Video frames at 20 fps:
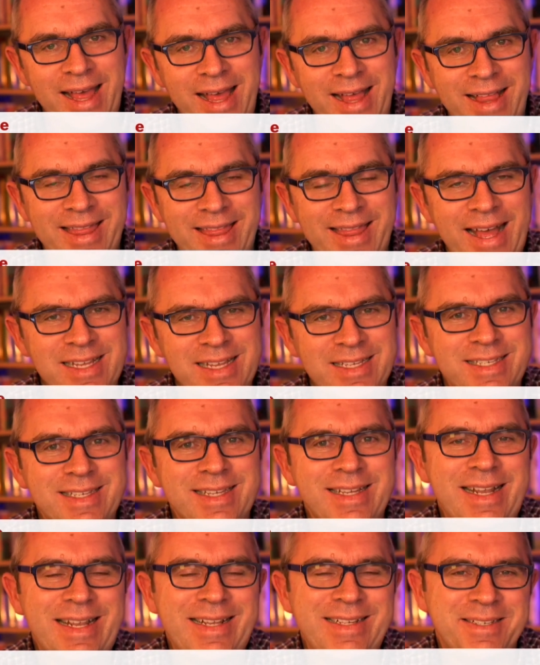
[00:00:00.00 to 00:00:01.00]
That's
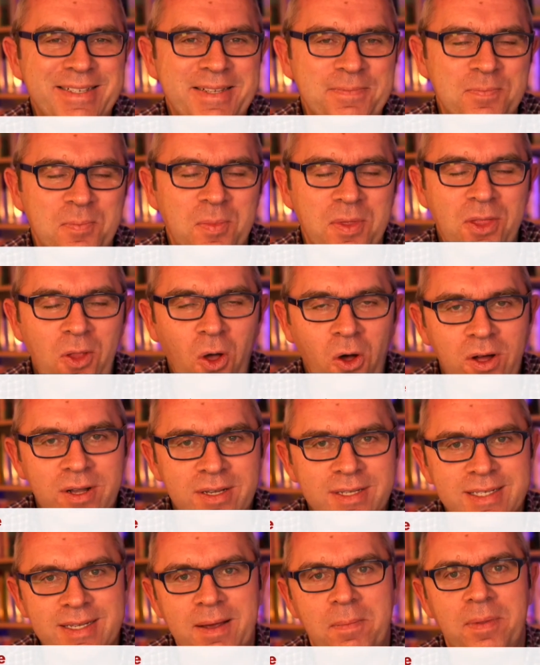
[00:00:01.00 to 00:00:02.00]

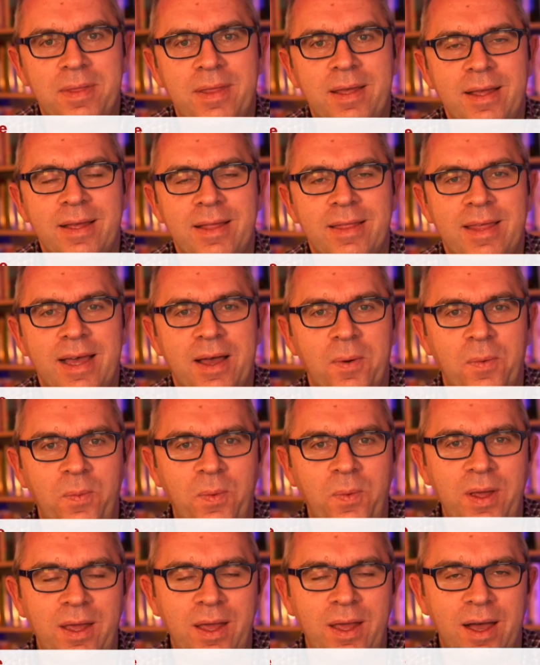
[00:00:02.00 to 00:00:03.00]
not something that
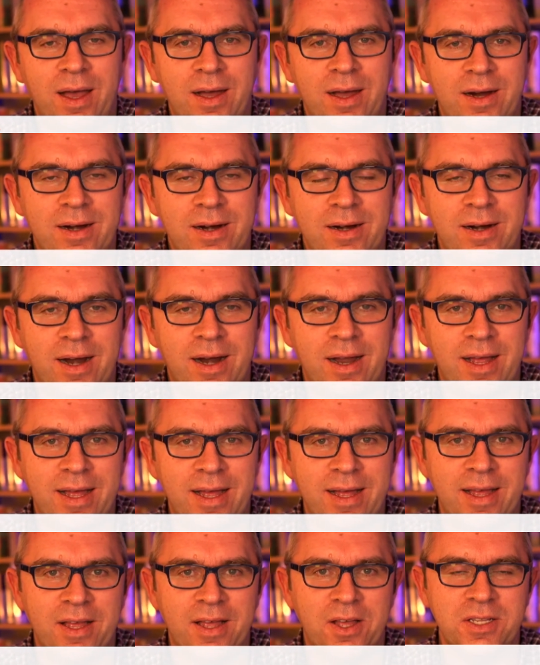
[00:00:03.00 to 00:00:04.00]
we are
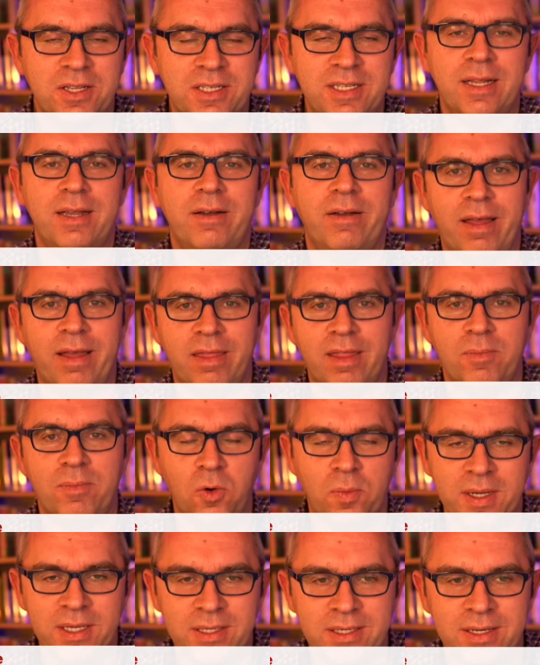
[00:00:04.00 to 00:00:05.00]
considering at the
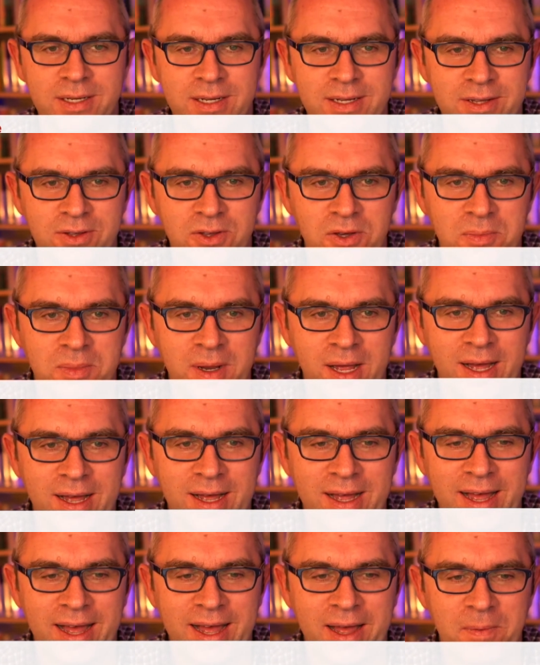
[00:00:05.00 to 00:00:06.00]
moment, Yumna.